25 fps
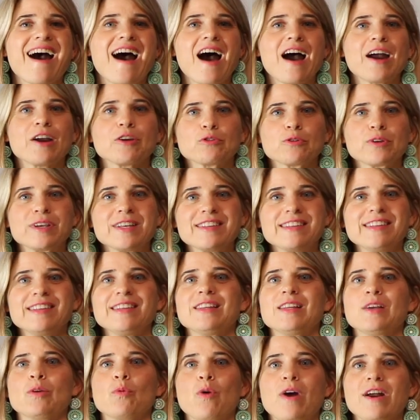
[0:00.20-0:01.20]
I
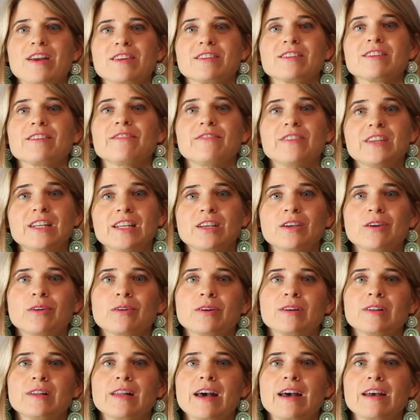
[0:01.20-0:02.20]
recently watched a
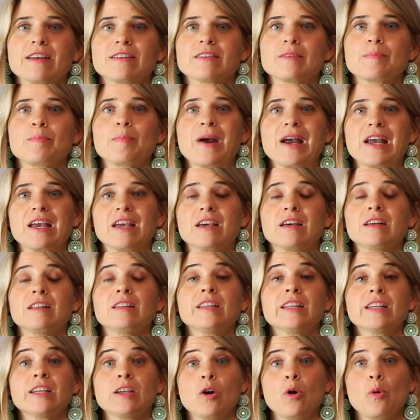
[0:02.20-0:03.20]
video class by
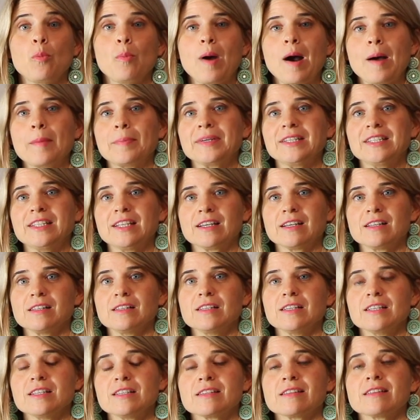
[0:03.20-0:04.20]
Cleo
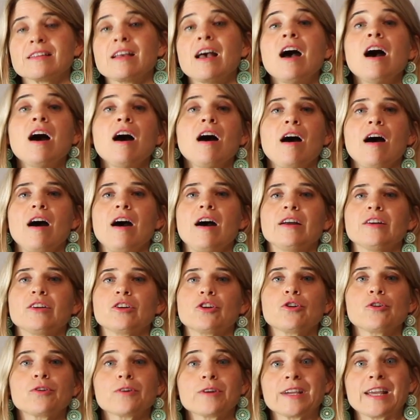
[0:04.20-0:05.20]
Papanikolas on
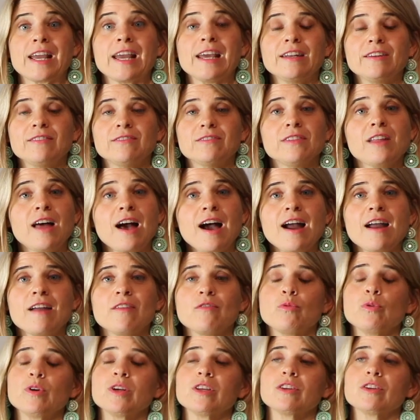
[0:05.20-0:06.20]
Creative
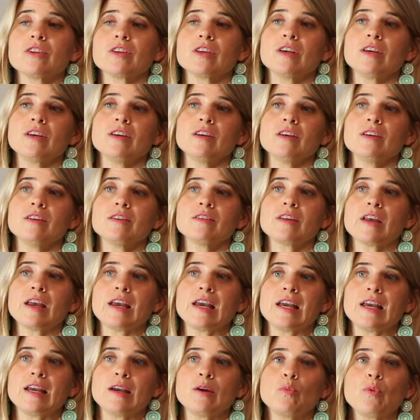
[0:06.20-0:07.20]
Live, which is
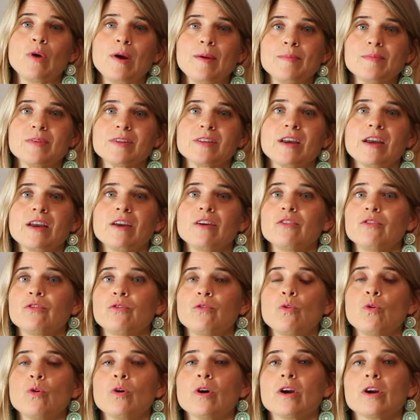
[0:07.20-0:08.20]
a website
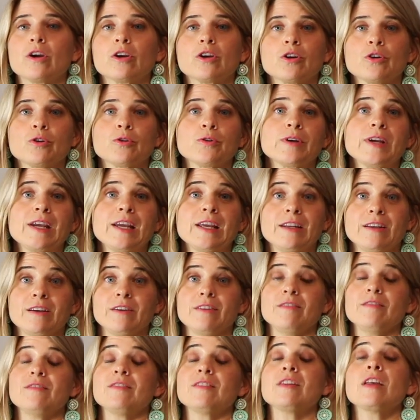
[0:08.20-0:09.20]
for
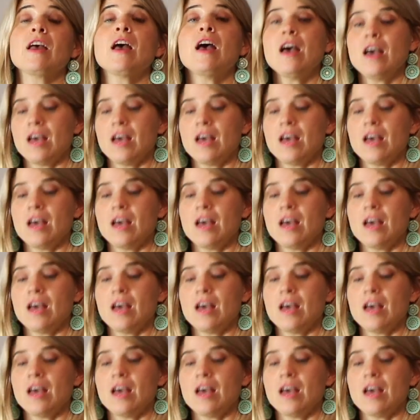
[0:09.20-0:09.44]
creatives.